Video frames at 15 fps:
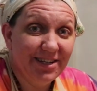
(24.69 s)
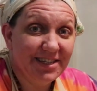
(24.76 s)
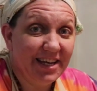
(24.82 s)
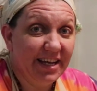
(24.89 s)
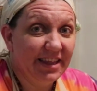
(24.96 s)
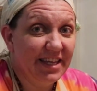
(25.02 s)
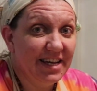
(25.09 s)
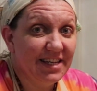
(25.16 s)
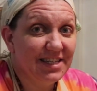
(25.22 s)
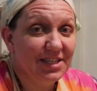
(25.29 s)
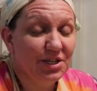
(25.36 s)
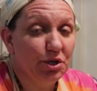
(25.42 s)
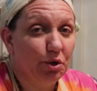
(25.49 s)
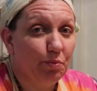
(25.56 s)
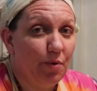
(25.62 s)
ones like
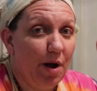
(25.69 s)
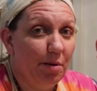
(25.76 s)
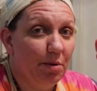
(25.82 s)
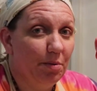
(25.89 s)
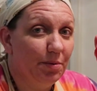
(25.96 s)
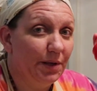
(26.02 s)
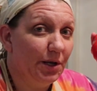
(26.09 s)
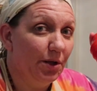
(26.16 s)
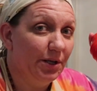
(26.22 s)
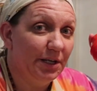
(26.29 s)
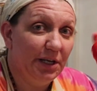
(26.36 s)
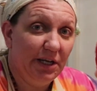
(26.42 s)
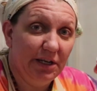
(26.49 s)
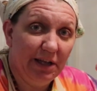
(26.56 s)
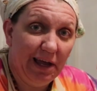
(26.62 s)
this, you'll probably
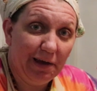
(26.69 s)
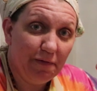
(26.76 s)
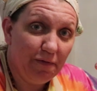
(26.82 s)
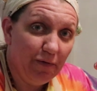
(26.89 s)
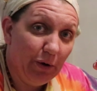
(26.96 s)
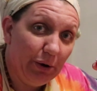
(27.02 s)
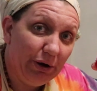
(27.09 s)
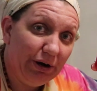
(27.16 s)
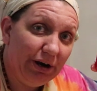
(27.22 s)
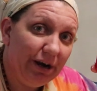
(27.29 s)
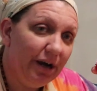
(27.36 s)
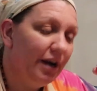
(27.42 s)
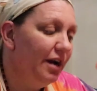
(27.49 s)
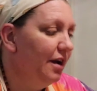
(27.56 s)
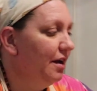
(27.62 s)
only need like
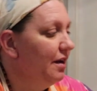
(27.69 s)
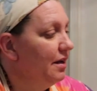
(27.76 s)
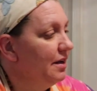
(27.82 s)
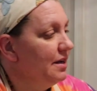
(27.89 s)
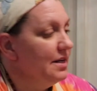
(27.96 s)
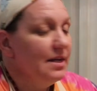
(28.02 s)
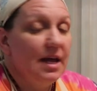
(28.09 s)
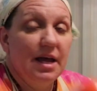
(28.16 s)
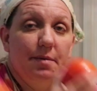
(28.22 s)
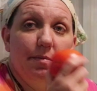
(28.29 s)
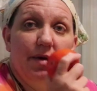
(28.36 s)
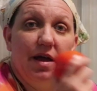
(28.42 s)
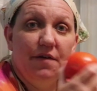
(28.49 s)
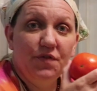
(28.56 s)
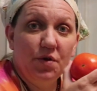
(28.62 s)
four.
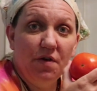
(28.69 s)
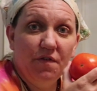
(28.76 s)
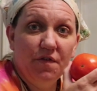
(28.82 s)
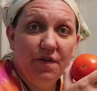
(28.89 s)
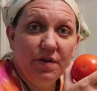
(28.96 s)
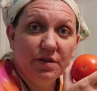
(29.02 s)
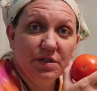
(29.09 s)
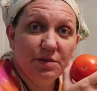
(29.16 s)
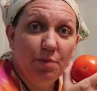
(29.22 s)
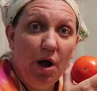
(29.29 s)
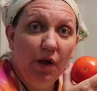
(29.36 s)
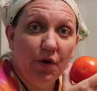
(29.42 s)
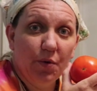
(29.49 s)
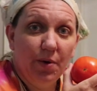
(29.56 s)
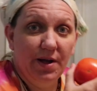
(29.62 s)
If you have
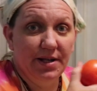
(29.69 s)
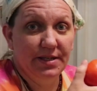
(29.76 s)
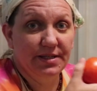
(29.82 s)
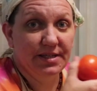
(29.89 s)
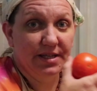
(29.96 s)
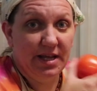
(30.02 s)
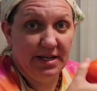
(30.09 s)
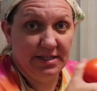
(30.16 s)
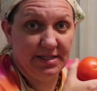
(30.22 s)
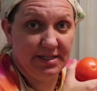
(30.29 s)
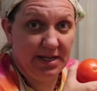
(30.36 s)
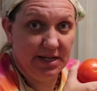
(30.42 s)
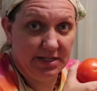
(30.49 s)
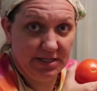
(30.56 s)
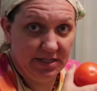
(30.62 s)
smaller ones, then
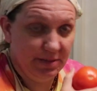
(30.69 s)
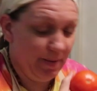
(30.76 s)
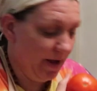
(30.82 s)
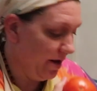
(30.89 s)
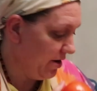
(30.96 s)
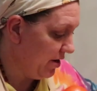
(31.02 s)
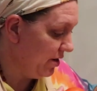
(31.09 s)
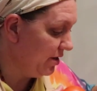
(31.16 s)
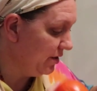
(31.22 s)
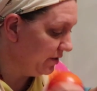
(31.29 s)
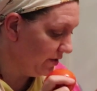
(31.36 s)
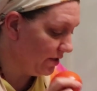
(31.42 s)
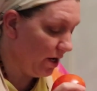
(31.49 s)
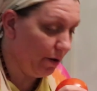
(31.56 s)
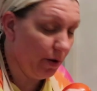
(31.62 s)
six is better.
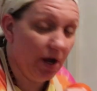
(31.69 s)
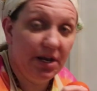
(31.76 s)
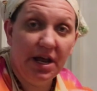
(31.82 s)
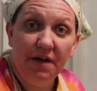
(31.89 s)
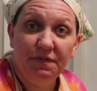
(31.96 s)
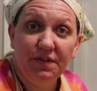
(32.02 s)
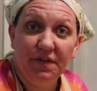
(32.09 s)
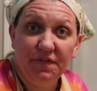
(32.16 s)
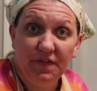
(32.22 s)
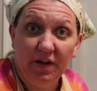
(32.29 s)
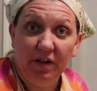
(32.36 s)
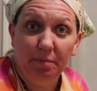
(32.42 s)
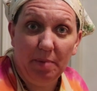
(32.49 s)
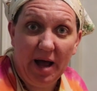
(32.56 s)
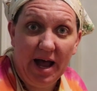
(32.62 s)
So enough to
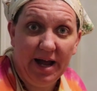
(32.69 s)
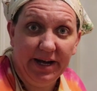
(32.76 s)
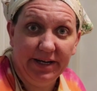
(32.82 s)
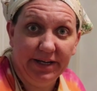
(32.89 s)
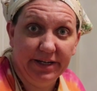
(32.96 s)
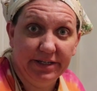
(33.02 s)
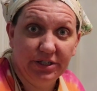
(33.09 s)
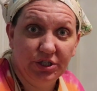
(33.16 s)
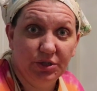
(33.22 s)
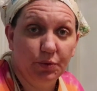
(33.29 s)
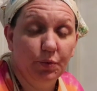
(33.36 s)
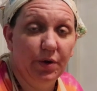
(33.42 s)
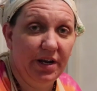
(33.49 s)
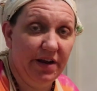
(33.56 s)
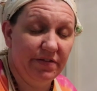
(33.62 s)
fill a pie dish.
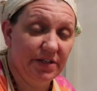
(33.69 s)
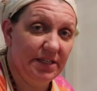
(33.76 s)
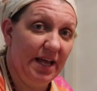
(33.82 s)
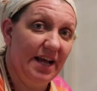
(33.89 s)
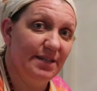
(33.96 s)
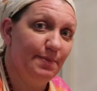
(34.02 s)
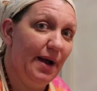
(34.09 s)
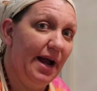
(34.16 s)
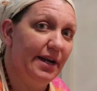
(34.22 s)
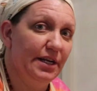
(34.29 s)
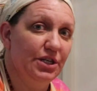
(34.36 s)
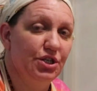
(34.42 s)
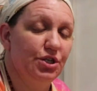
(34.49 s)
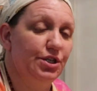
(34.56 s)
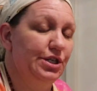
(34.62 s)
Whatever size pie
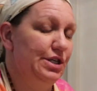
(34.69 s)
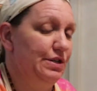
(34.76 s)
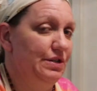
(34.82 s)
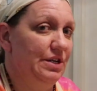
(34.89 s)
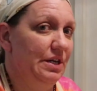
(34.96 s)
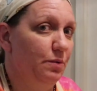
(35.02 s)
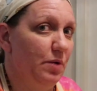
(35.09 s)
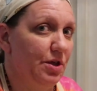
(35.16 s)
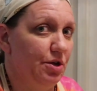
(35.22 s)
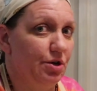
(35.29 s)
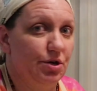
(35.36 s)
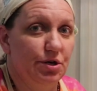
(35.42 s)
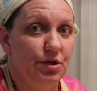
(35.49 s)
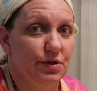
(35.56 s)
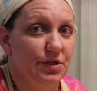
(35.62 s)
dish you're using, whether
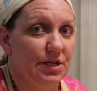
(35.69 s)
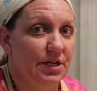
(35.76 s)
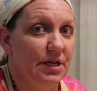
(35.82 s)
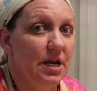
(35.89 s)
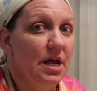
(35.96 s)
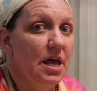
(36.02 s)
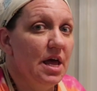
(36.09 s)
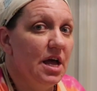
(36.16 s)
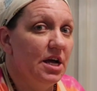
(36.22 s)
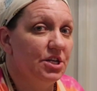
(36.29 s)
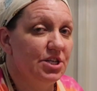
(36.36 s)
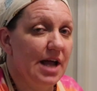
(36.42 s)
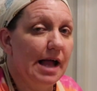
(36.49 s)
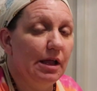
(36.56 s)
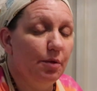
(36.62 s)
you're using a
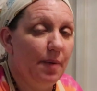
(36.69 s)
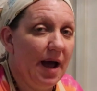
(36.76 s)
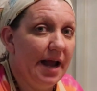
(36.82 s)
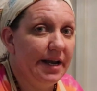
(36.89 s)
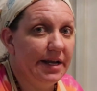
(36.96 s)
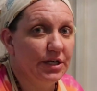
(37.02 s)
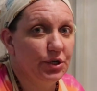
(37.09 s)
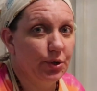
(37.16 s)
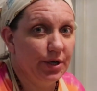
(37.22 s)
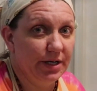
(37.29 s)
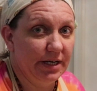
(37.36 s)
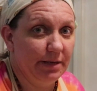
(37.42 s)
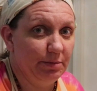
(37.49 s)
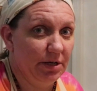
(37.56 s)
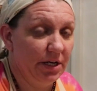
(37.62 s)
shallow pie dish or
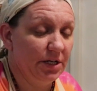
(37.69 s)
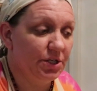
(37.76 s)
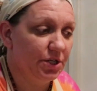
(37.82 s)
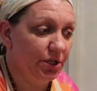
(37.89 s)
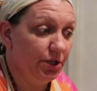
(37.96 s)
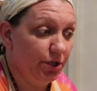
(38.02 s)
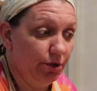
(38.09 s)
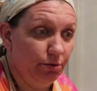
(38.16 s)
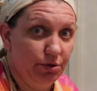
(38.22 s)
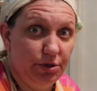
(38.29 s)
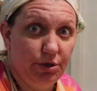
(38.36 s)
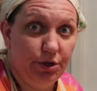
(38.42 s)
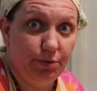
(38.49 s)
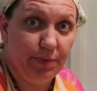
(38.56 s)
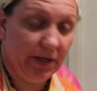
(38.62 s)
a deep dish,
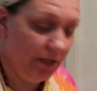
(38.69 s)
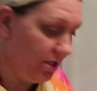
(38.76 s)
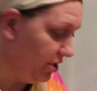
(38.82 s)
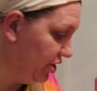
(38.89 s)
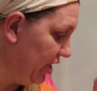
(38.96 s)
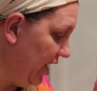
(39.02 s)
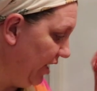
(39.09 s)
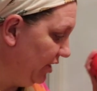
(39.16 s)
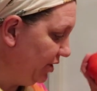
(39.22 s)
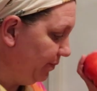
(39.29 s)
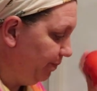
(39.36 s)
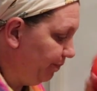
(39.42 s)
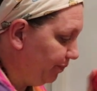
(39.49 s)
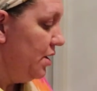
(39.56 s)
you, you be the judge.